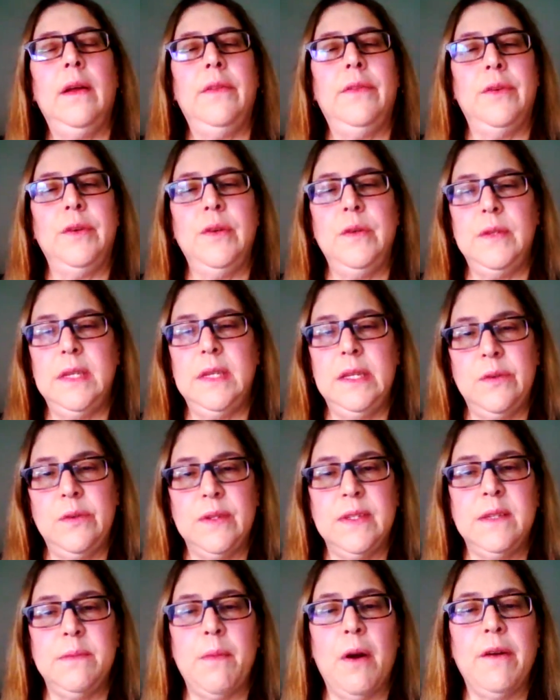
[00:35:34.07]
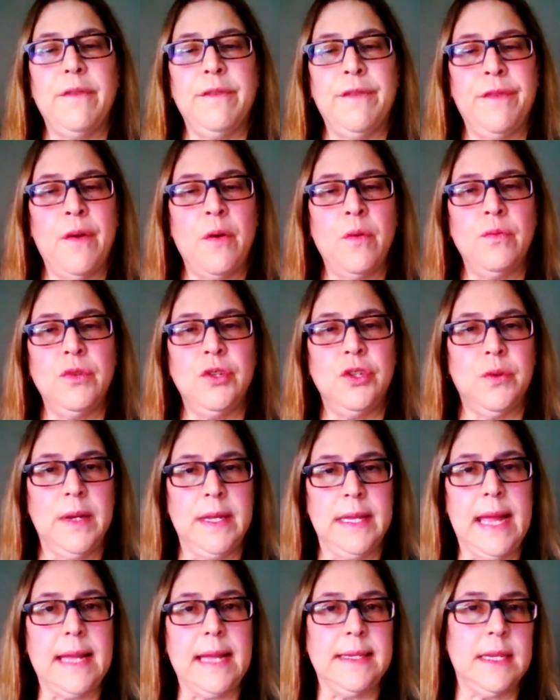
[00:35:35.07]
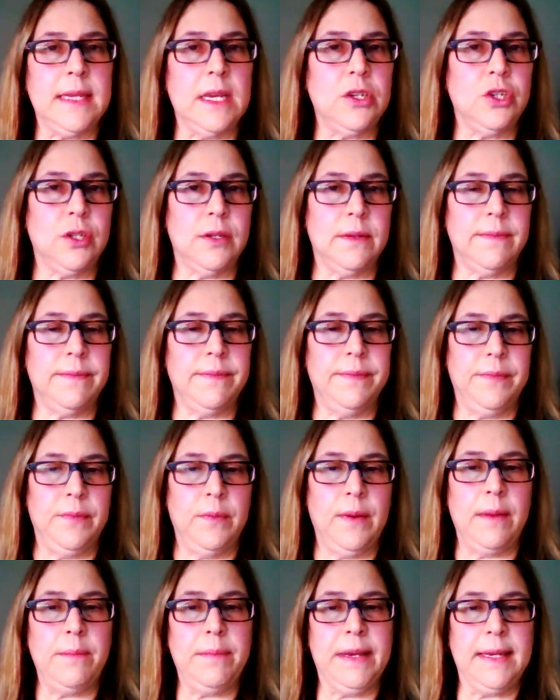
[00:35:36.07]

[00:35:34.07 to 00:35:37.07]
they're using their smartphone during that session, right?